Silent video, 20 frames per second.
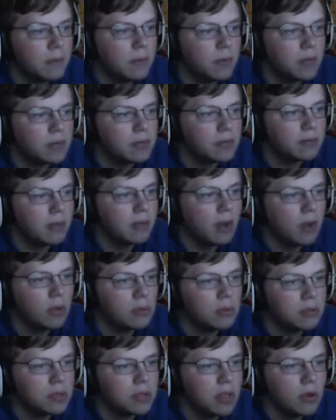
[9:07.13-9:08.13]
And then we'll get some
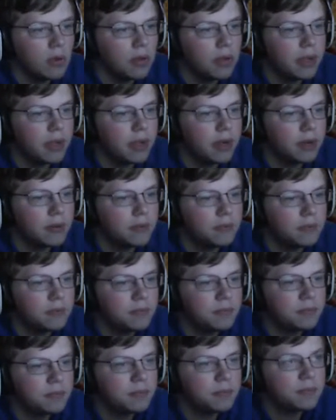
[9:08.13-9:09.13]
golems going here.
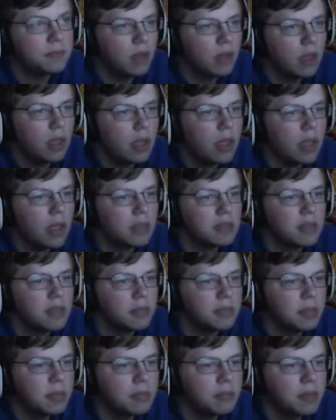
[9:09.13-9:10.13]
And
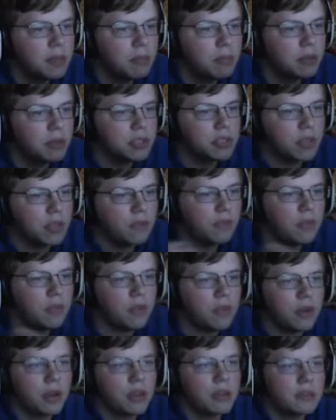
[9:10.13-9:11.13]
see, I'm tempted to put shuffle
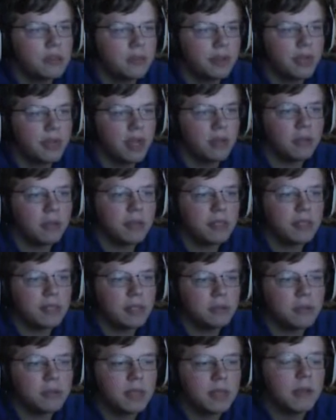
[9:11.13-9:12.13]
three of these in my deck, but at the
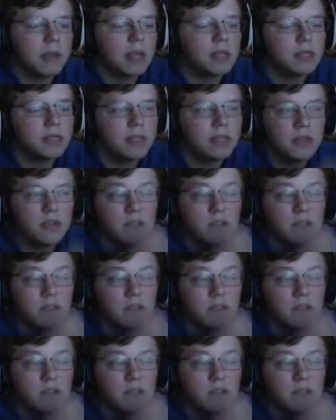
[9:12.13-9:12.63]
same time, I could